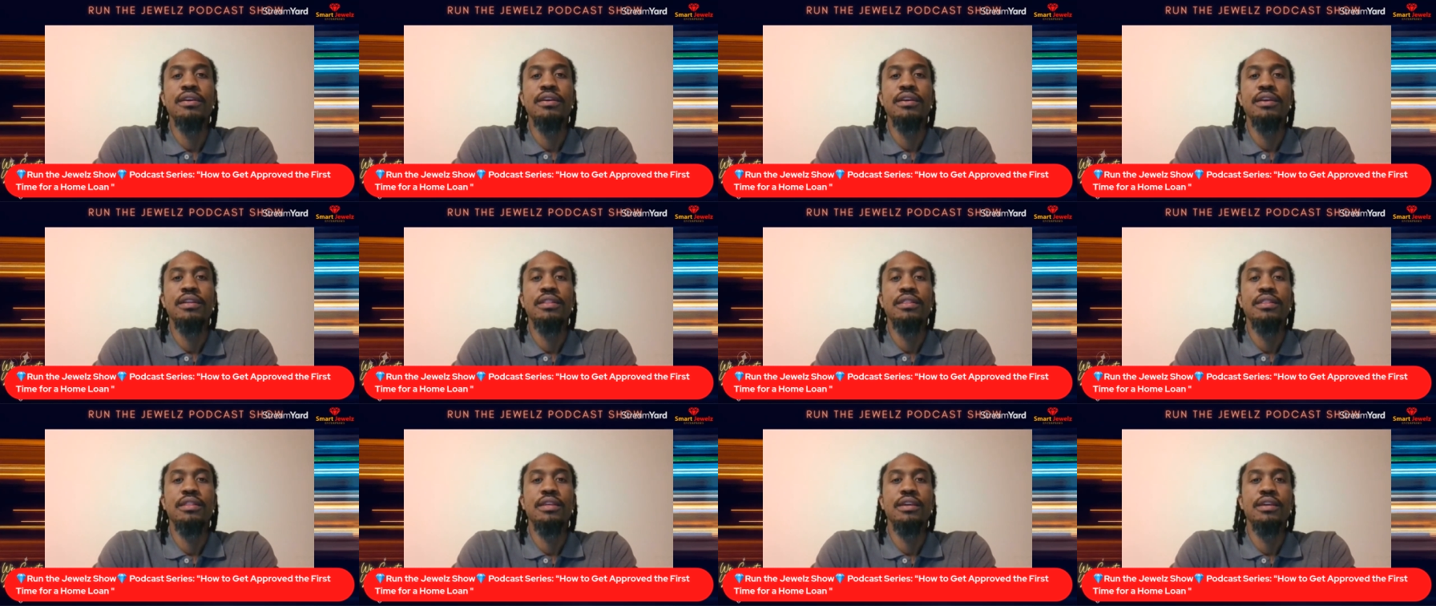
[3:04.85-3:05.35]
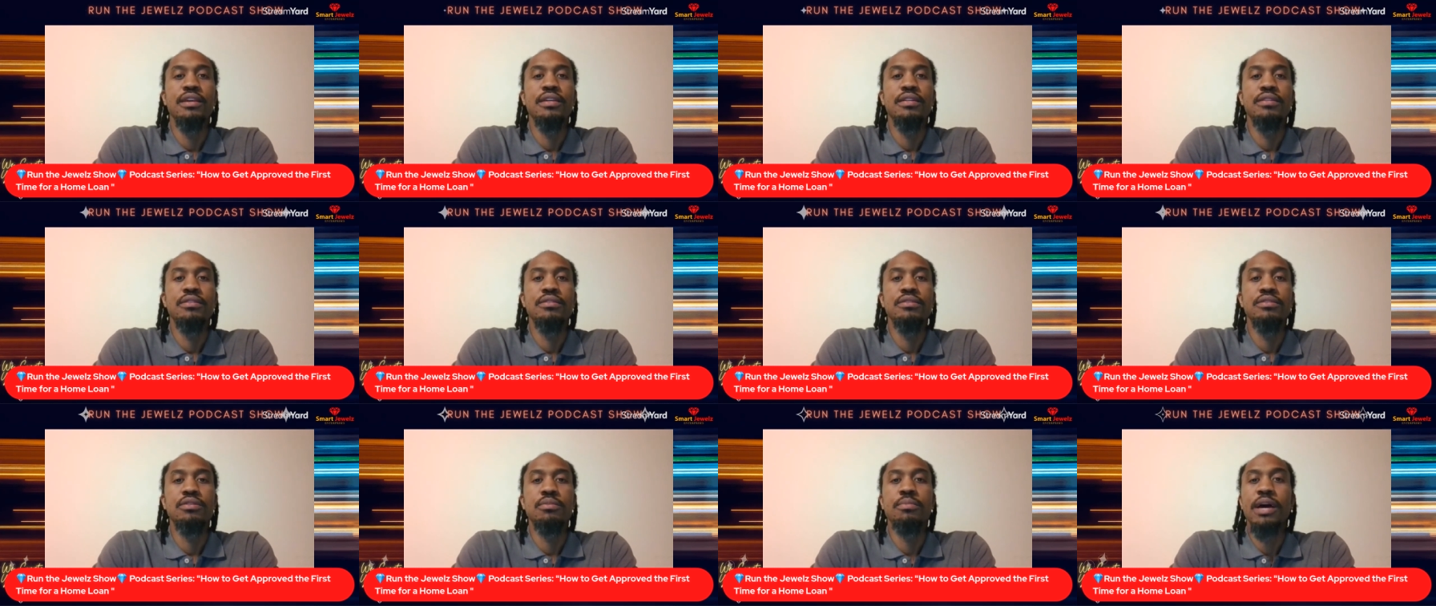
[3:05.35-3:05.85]
And then,
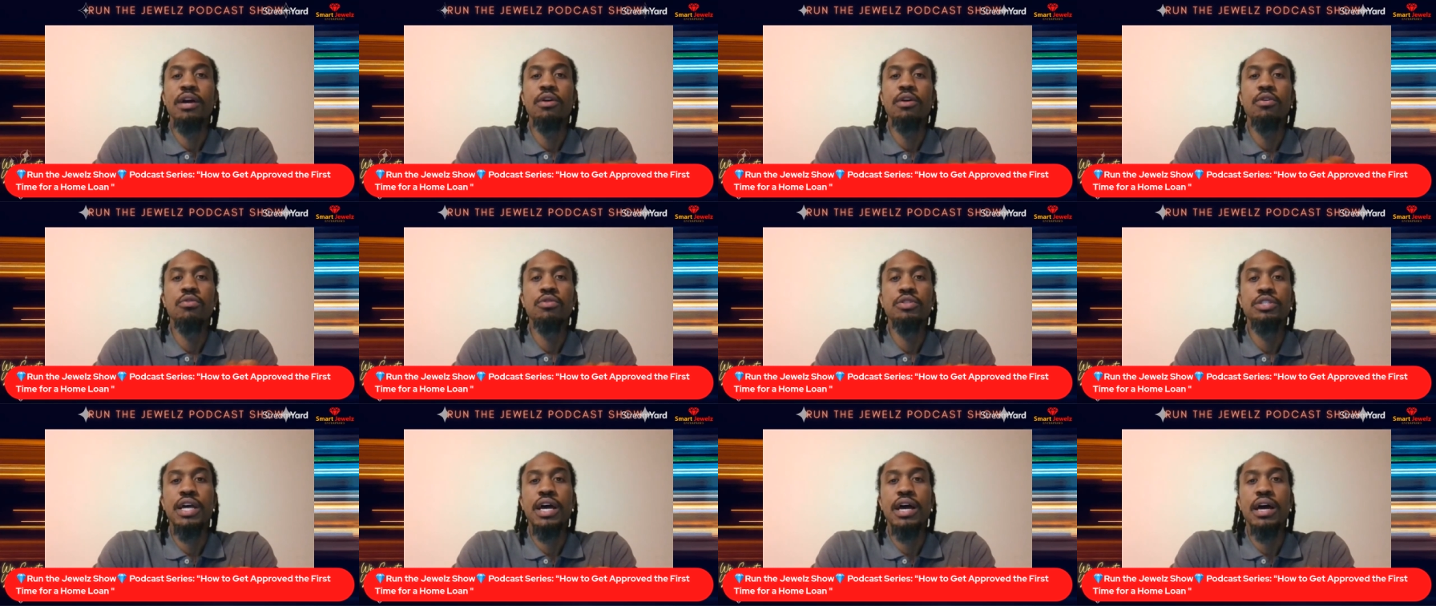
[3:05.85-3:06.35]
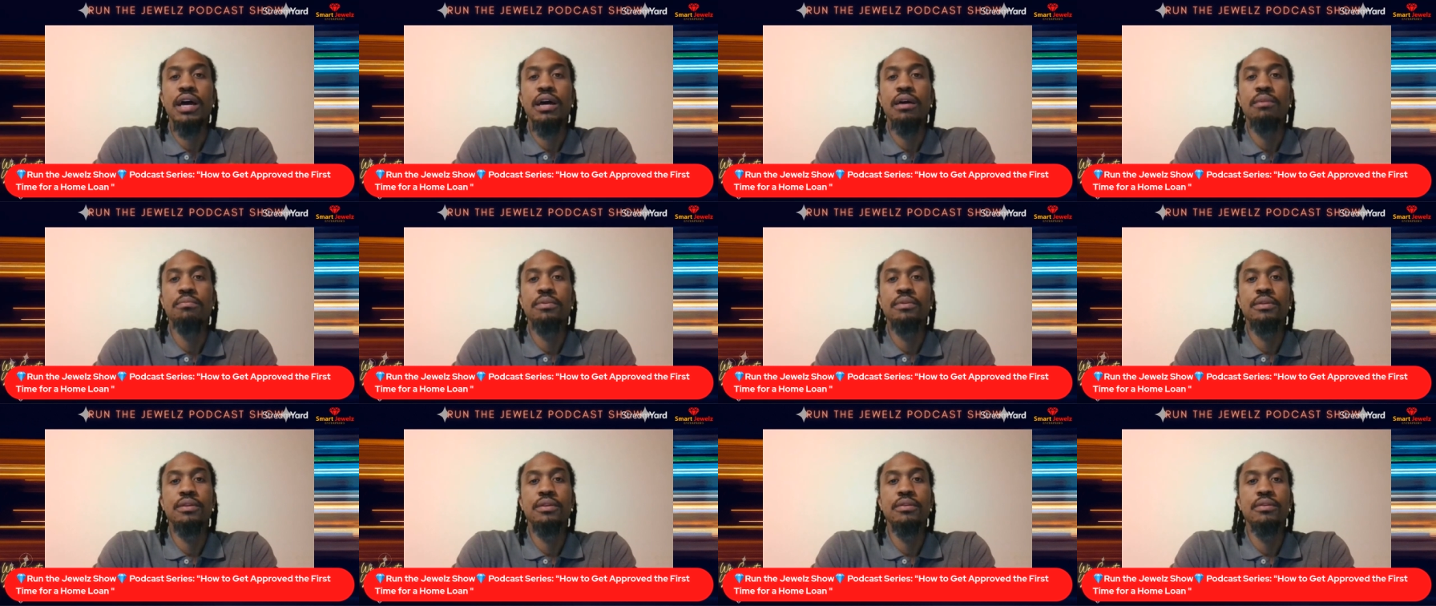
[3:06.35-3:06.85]
so my whole job
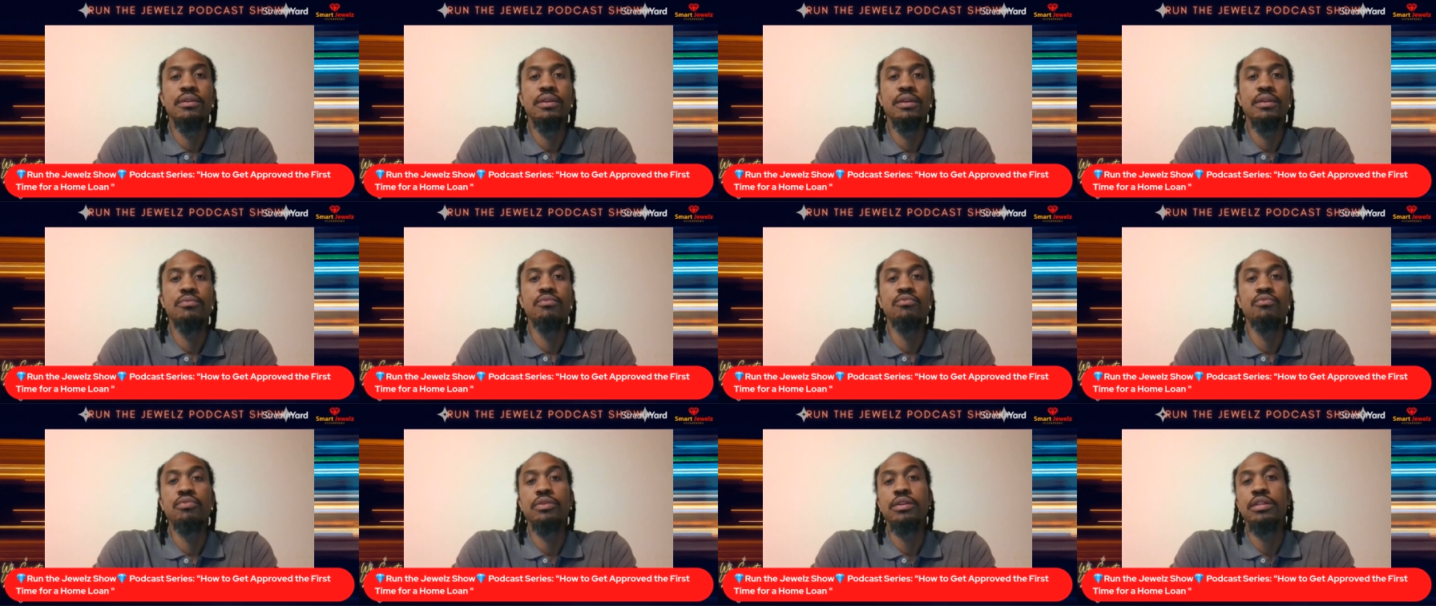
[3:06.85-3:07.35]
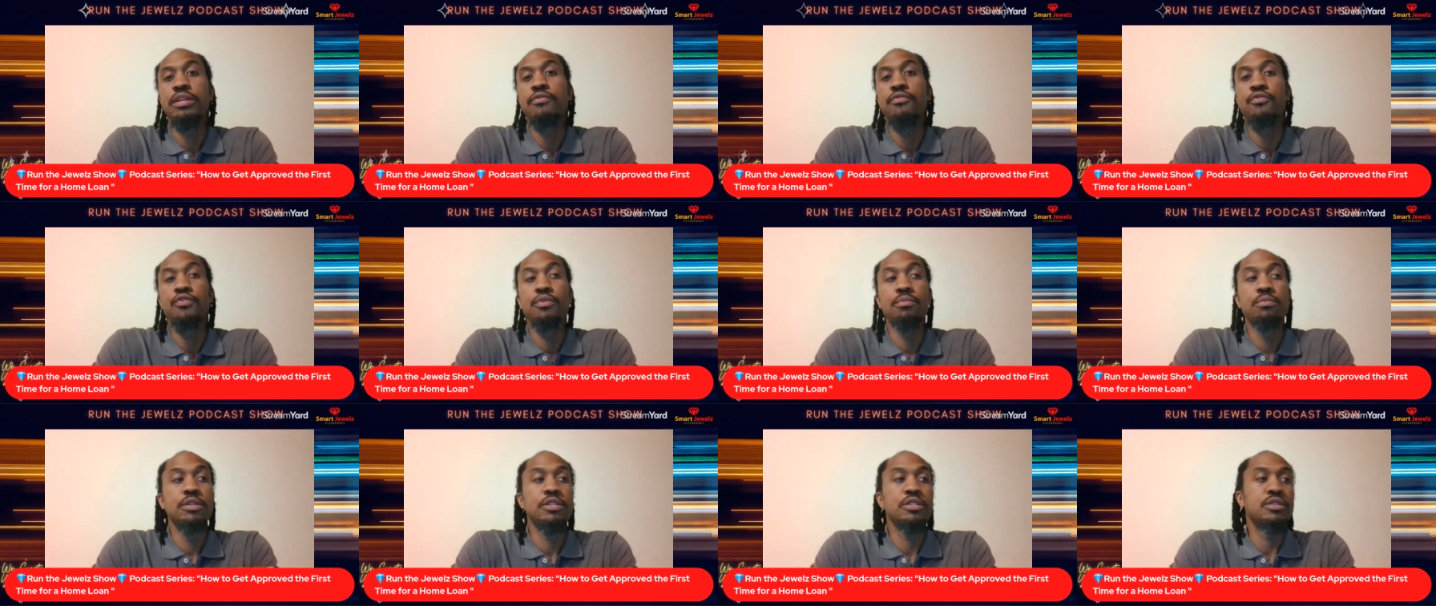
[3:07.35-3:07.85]
really
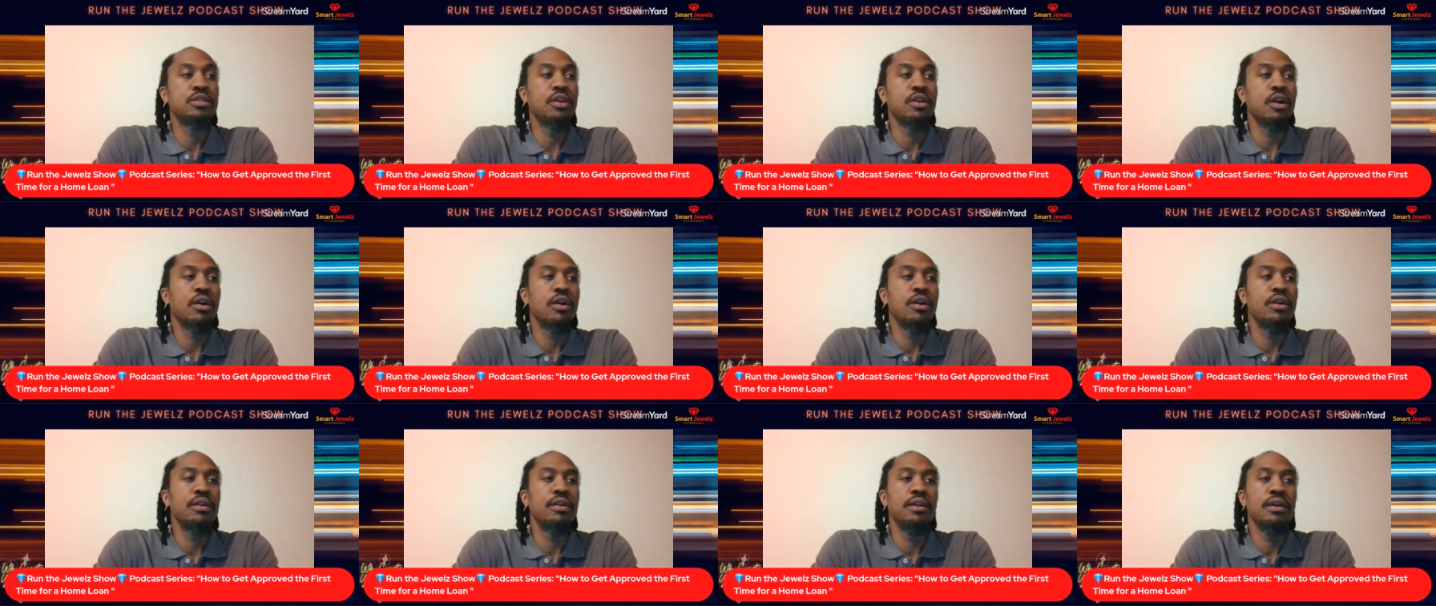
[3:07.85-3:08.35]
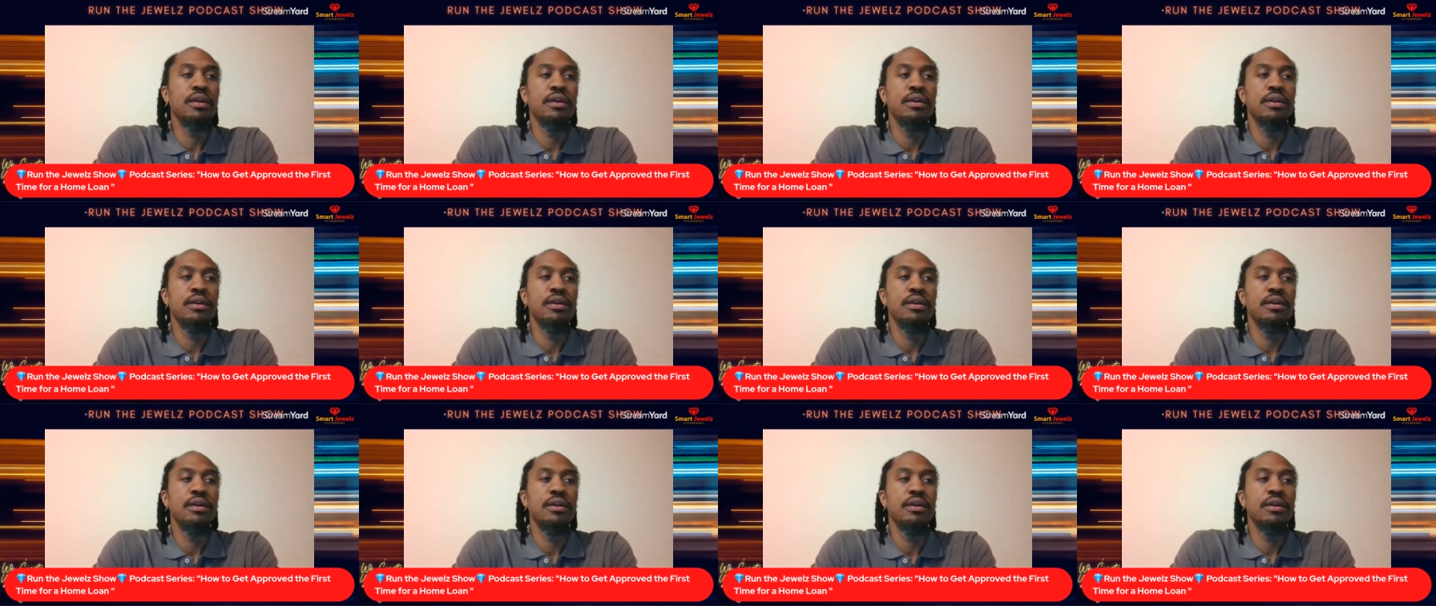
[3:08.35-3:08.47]
from the start,